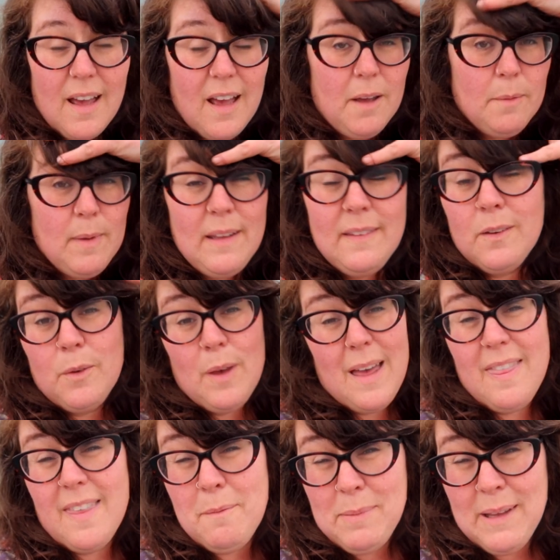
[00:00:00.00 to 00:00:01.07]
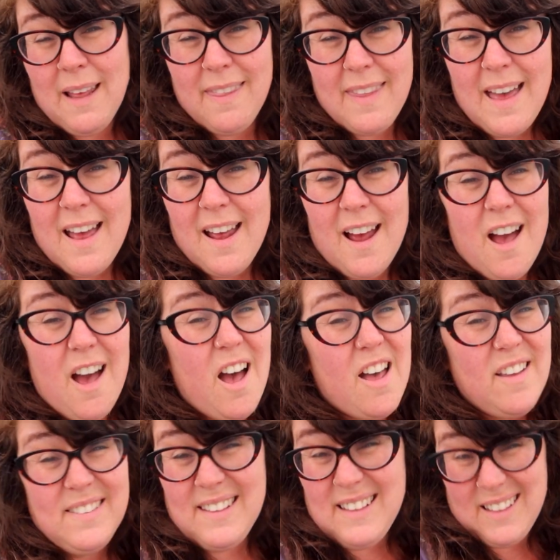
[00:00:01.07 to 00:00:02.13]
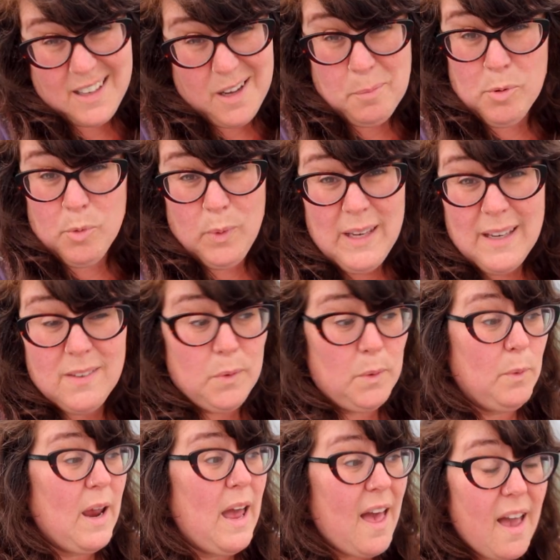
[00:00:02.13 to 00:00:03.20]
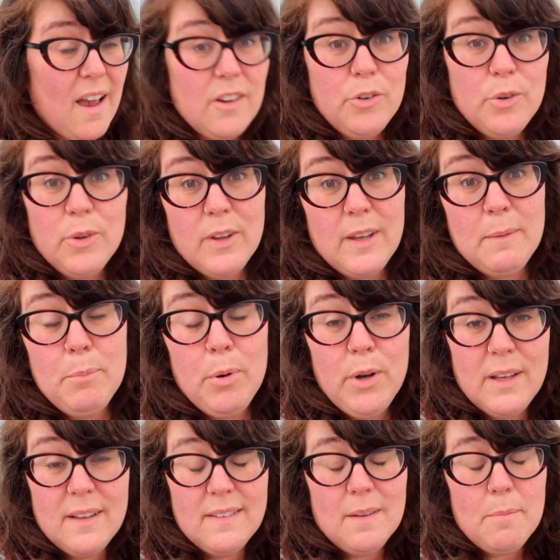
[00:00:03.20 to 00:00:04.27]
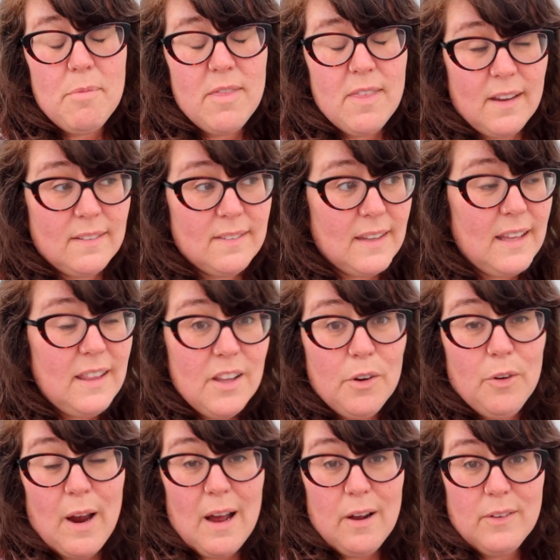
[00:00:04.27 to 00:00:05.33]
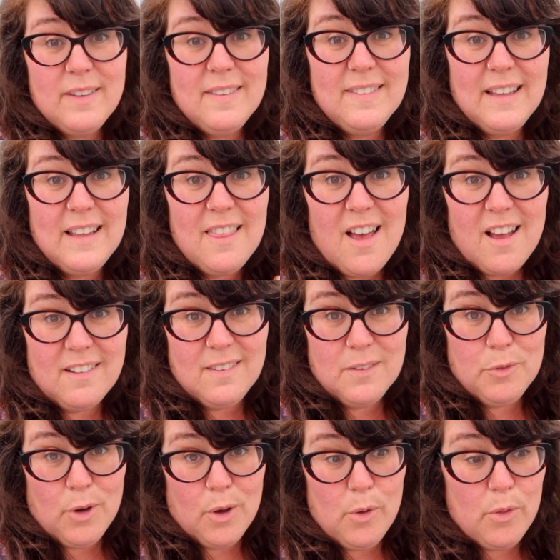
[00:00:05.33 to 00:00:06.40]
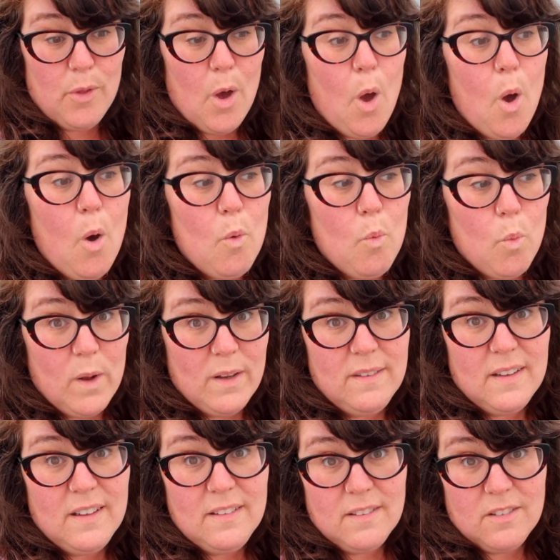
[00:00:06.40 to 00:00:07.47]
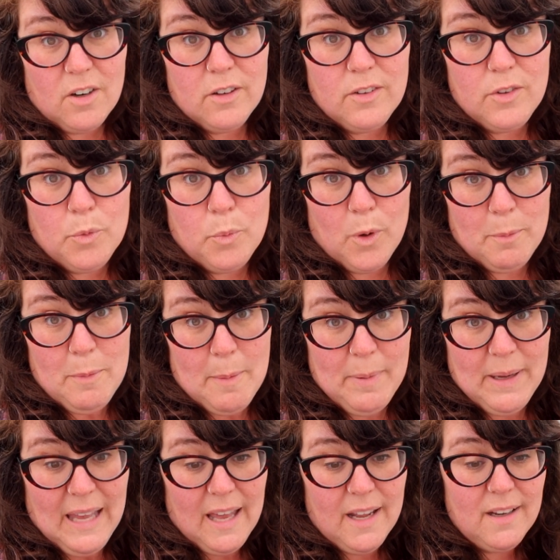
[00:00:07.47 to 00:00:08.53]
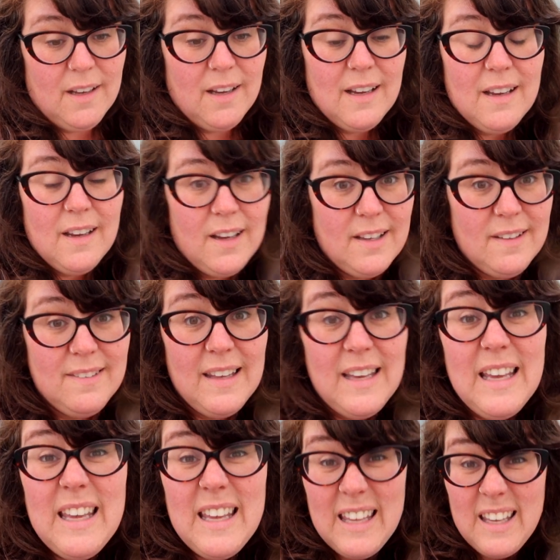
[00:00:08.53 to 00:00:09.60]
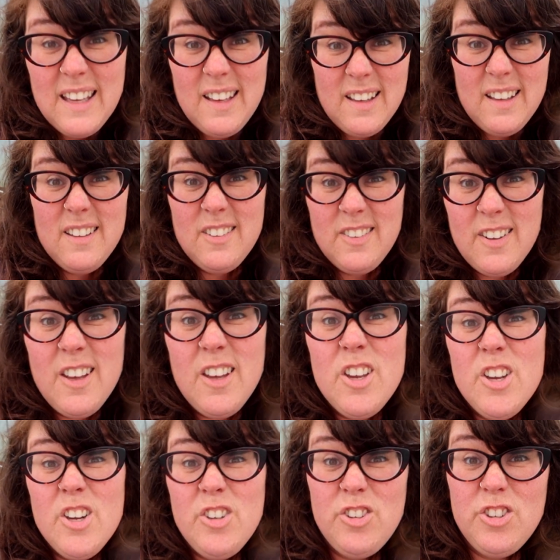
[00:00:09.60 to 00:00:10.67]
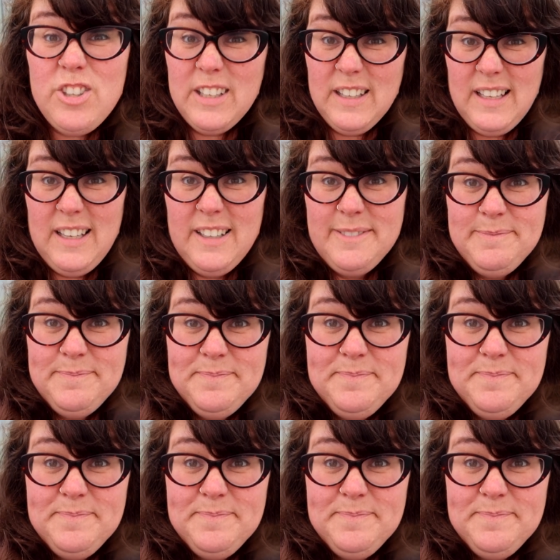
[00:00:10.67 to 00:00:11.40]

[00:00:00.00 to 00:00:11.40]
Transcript: um, and so, and then beyond that, I'll see you in a couple weeks when we're actually putting some things in the ground, seeing lots of growth once it starts to warm up again because it is chilly.